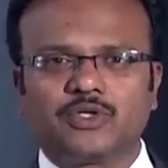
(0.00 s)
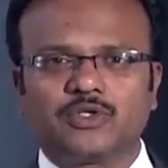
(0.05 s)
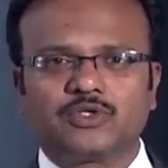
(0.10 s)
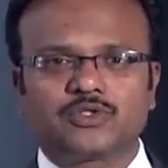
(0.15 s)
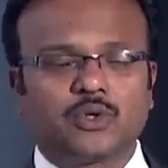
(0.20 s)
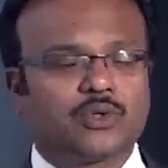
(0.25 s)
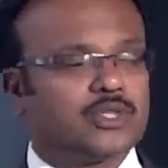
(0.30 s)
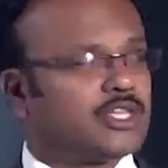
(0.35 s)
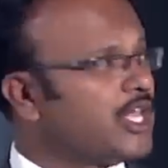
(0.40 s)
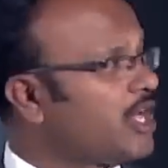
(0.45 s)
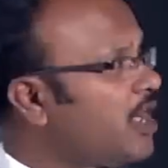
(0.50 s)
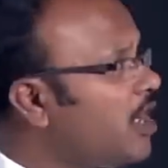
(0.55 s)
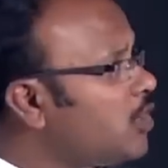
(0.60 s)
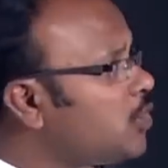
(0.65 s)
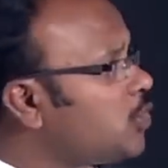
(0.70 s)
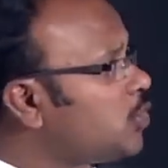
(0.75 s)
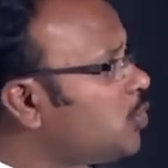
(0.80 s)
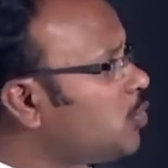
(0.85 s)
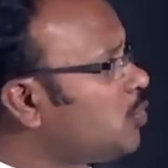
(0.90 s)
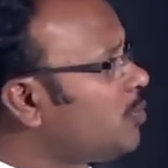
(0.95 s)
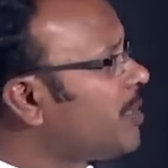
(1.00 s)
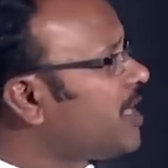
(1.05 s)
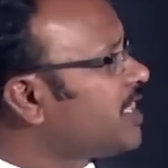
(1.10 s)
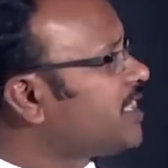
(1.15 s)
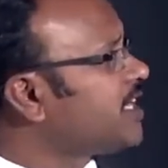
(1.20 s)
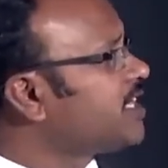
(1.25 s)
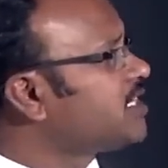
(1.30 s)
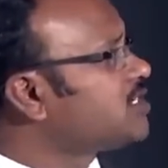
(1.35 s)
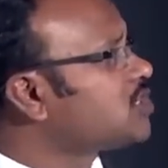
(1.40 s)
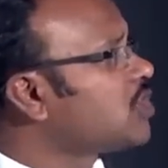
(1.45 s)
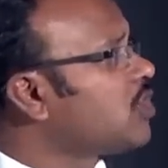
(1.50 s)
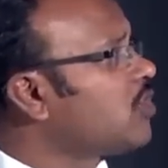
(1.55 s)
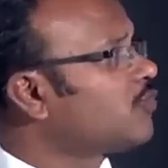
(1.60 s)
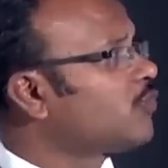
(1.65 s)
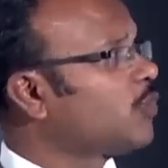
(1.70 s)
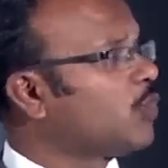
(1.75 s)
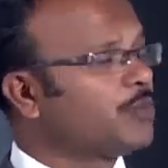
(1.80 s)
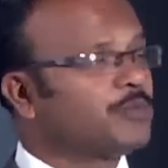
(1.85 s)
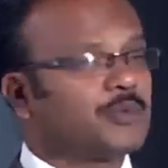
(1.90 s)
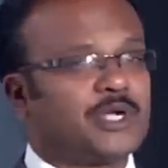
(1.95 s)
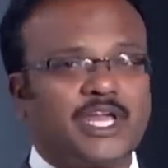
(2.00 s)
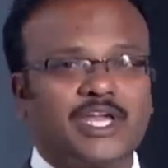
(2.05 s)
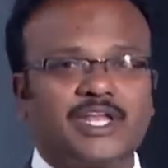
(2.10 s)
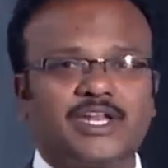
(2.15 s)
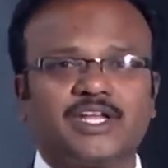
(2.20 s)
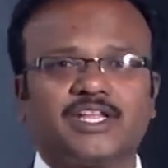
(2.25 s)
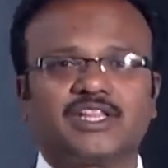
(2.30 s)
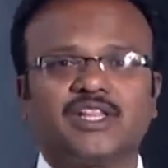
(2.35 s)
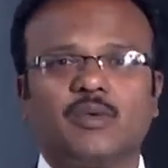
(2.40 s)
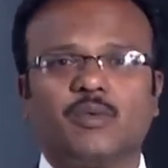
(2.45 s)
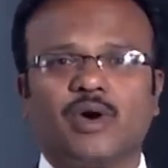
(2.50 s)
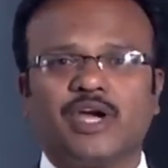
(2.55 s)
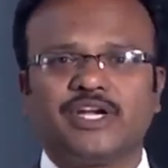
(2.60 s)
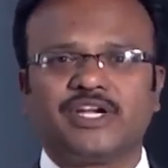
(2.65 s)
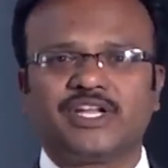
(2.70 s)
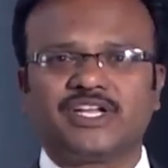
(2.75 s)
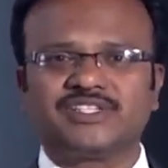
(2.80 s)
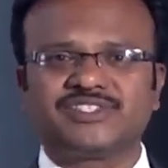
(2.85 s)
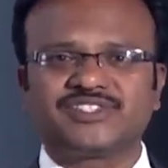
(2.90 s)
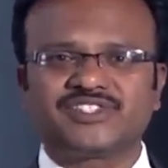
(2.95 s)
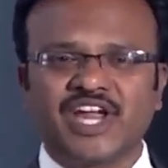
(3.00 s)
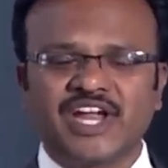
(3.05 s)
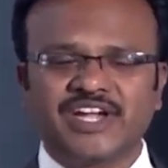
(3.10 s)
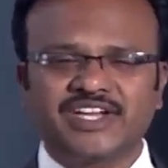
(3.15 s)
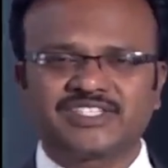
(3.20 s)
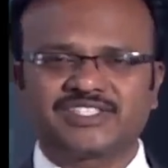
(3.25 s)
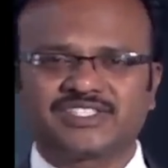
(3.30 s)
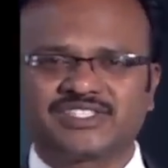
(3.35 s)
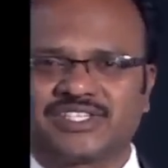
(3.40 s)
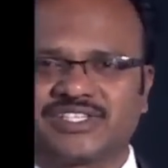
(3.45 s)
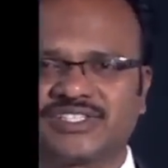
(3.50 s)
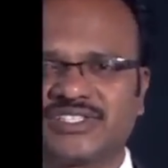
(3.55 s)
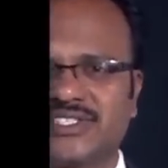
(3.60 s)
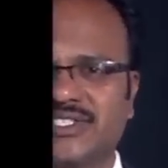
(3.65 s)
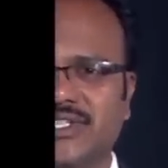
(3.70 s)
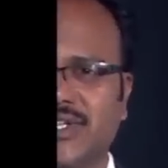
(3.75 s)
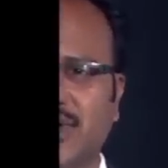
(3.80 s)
So there are two methods of obtaining the vital statistics.